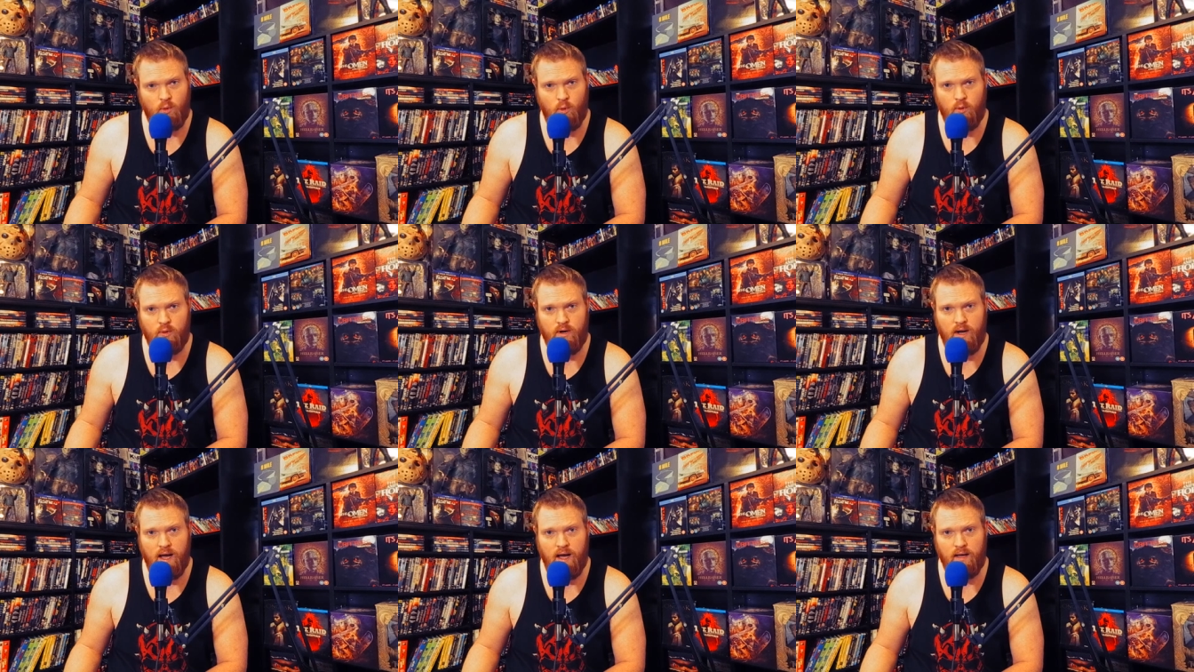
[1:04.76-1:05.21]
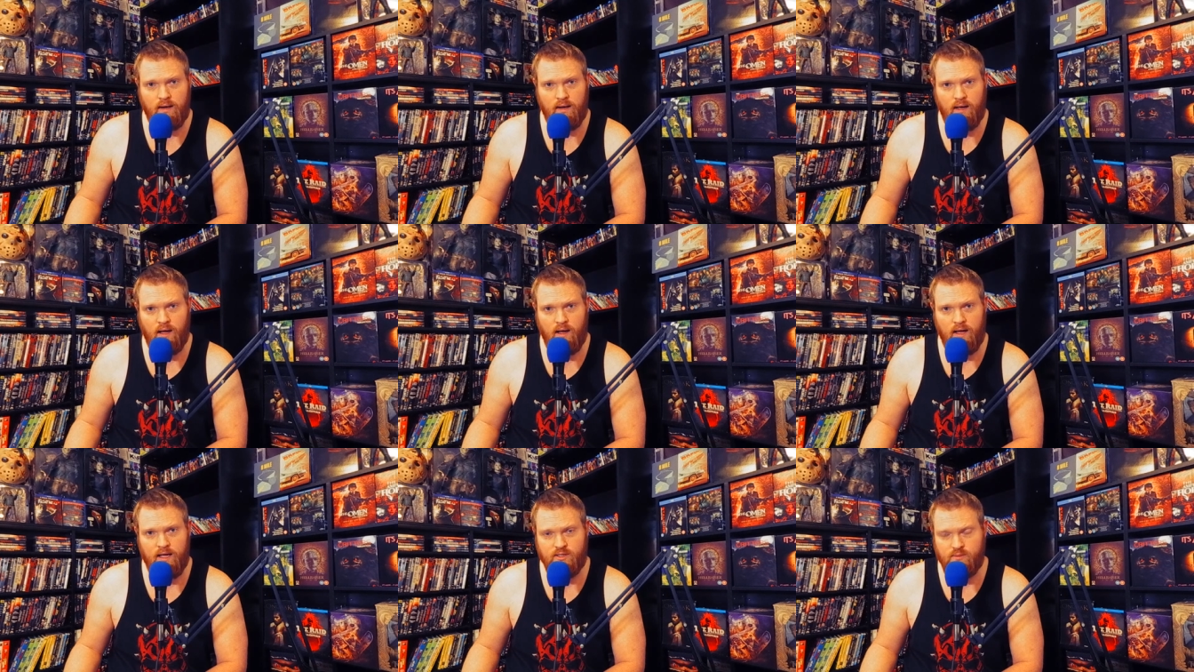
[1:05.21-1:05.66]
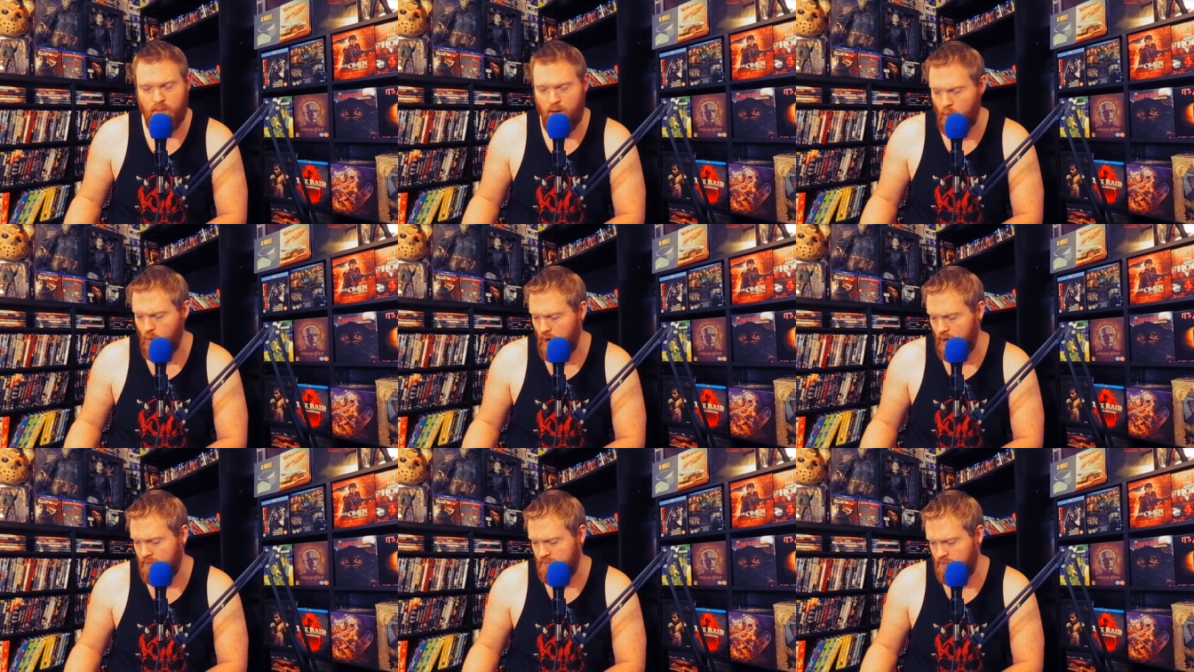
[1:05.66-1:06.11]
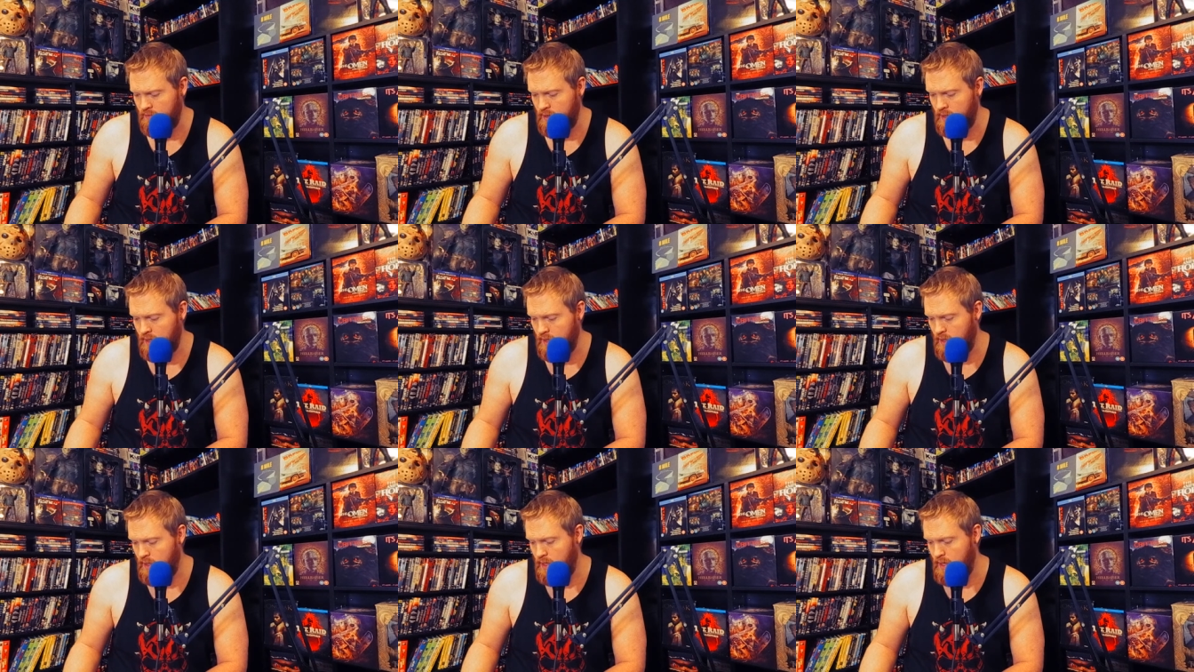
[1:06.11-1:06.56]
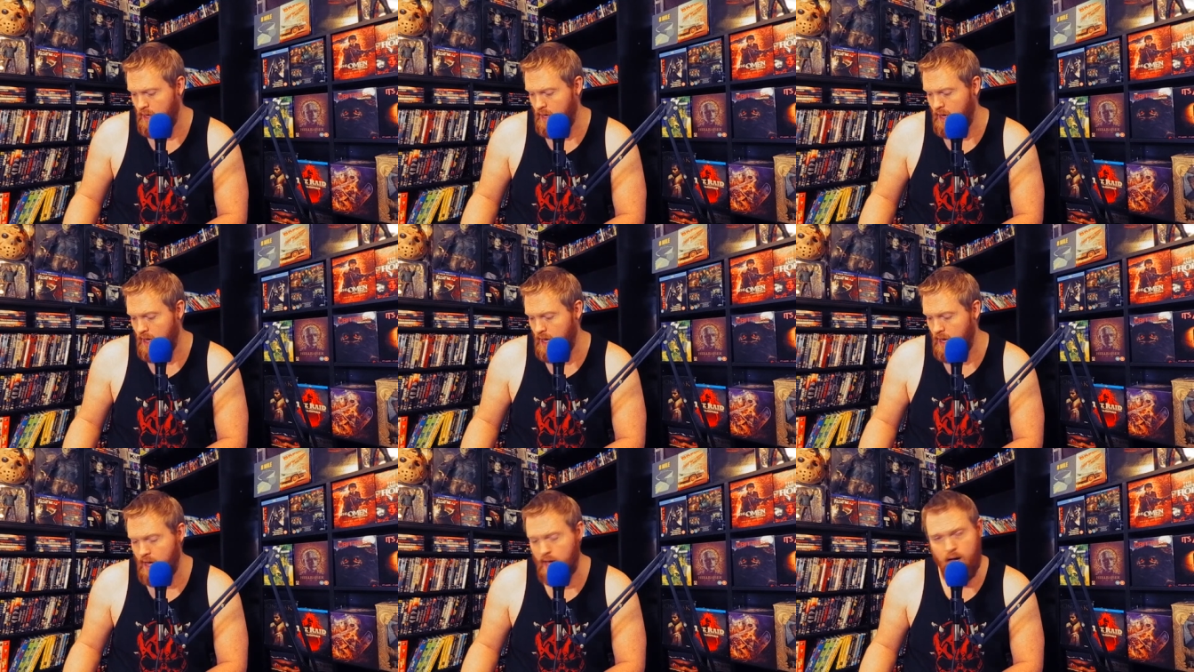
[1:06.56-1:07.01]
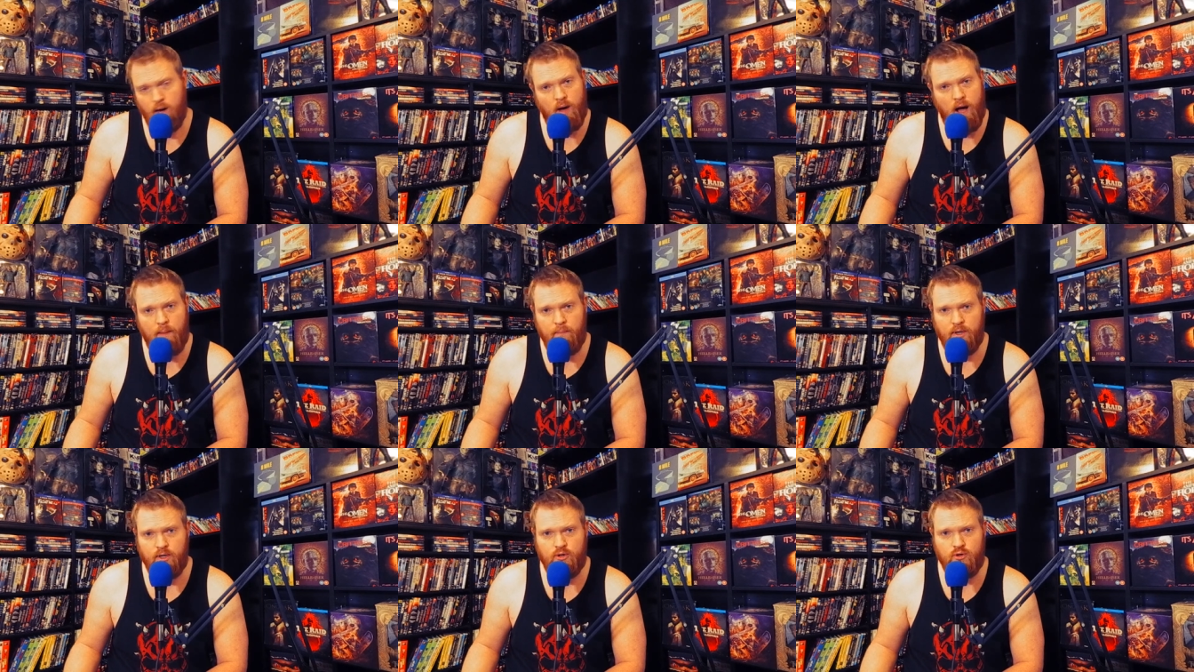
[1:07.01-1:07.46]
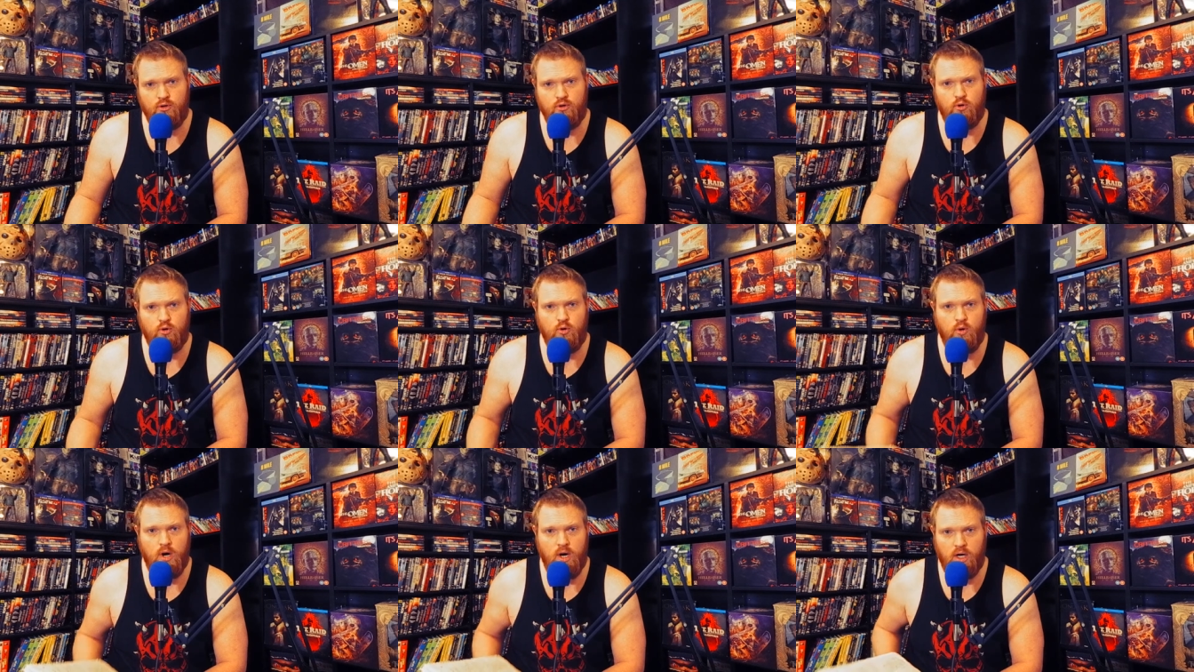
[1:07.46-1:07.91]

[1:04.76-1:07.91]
not, I'll ask my wife. I'm going to do